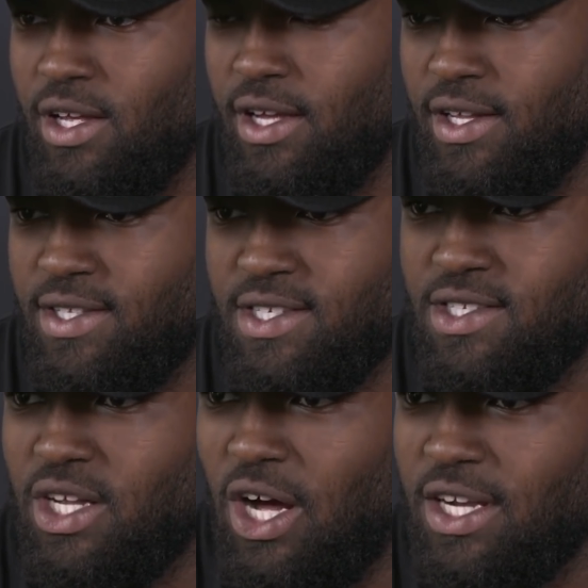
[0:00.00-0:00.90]

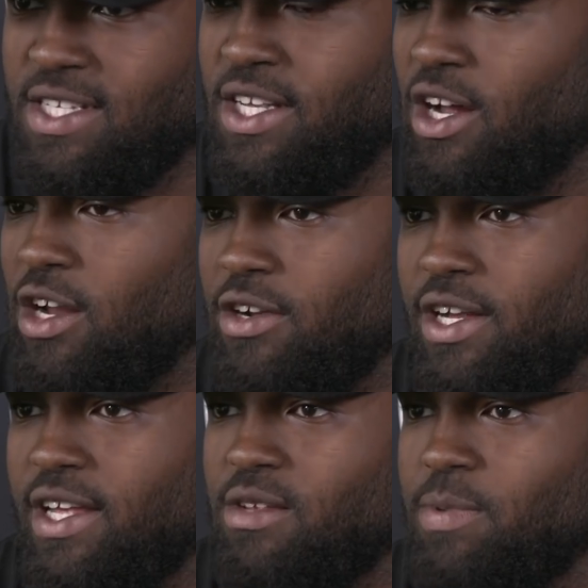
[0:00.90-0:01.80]
it's honestly an honor to
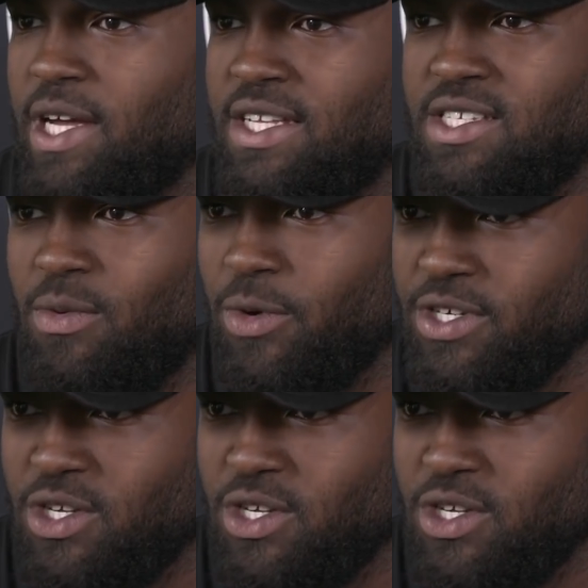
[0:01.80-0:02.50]
get to play in somewhere